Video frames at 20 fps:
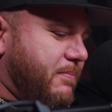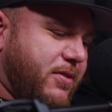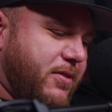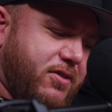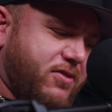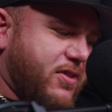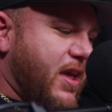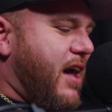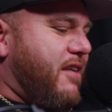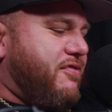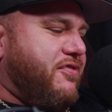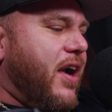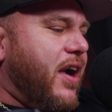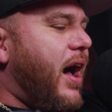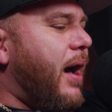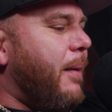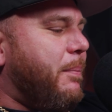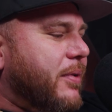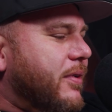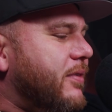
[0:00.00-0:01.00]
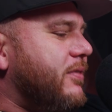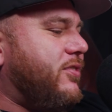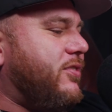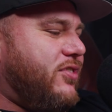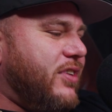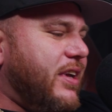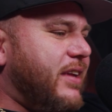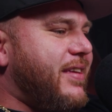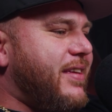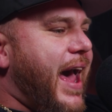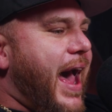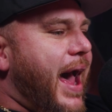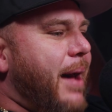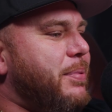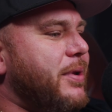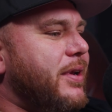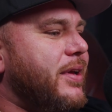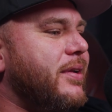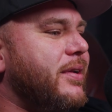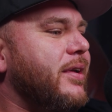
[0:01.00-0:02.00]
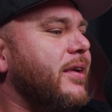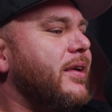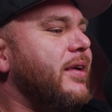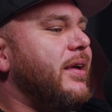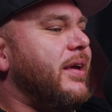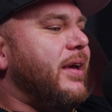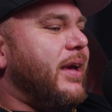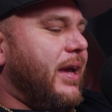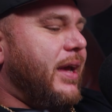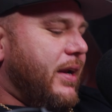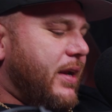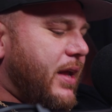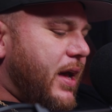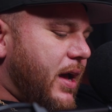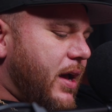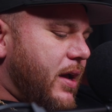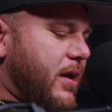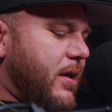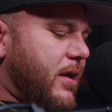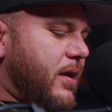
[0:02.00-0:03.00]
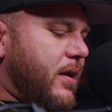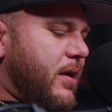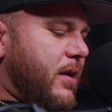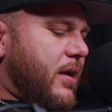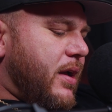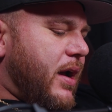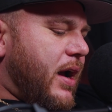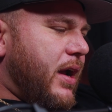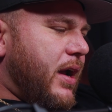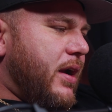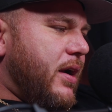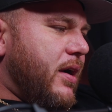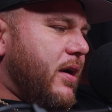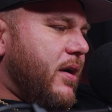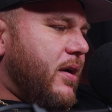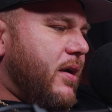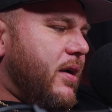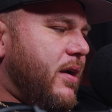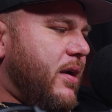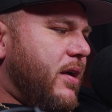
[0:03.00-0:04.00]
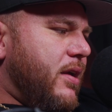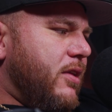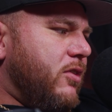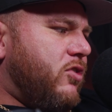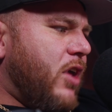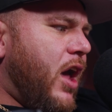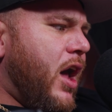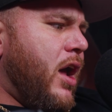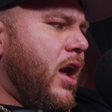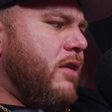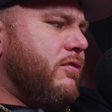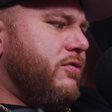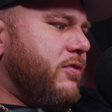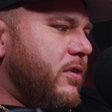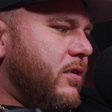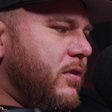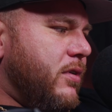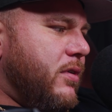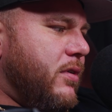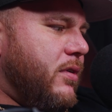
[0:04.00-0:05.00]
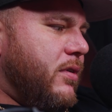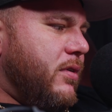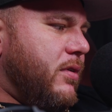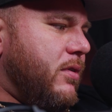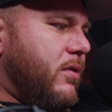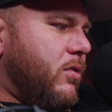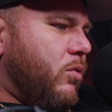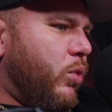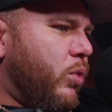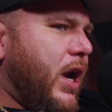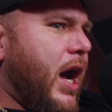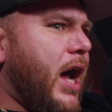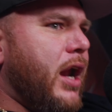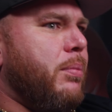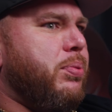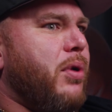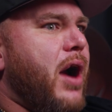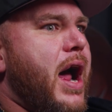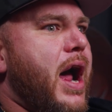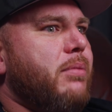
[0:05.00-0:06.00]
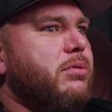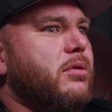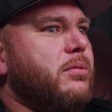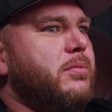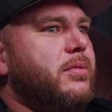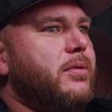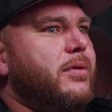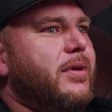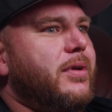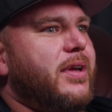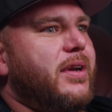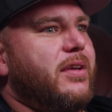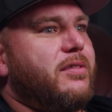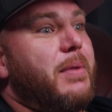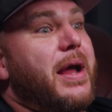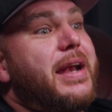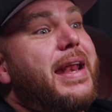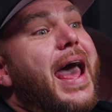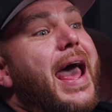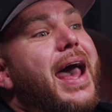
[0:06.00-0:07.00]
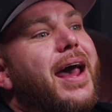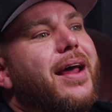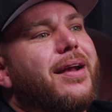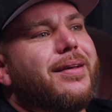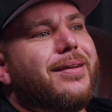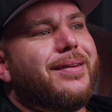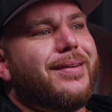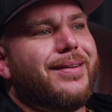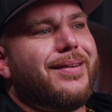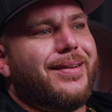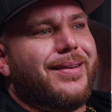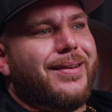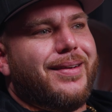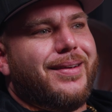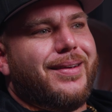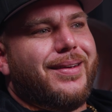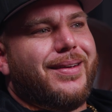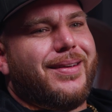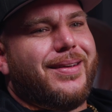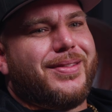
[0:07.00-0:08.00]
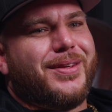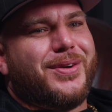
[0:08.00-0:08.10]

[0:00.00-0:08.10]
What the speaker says: stuff up and shit's happening. And I hear, Dave, we got a problem. And it's my dad, the